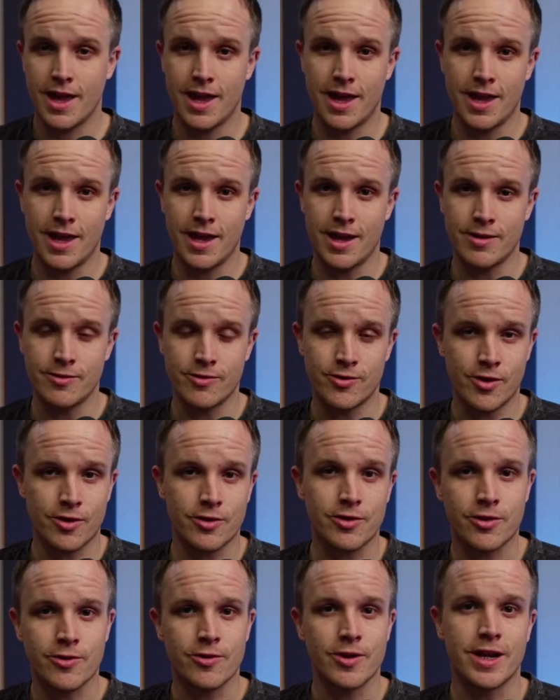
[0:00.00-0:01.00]
and
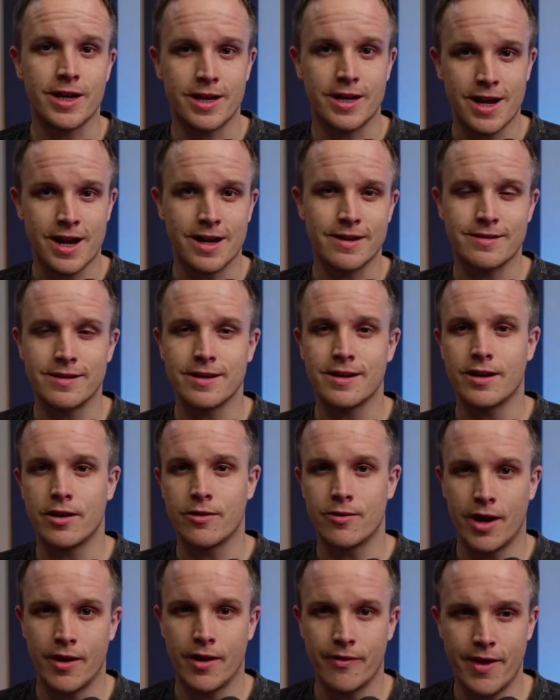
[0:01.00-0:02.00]
start to create content
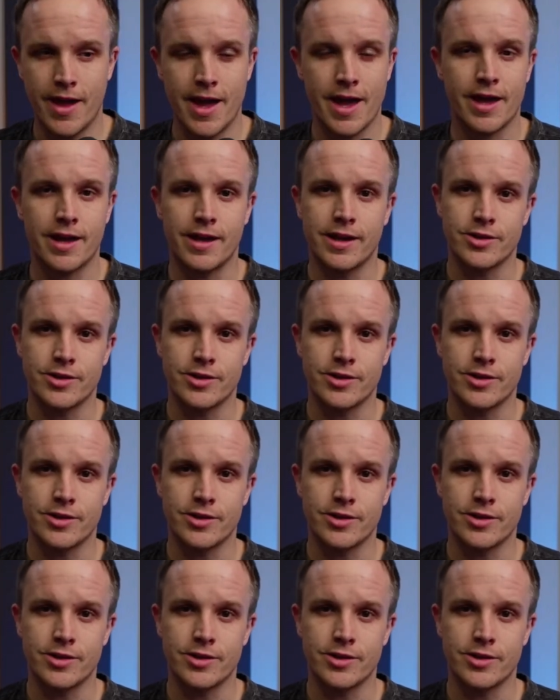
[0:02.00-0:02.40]
around that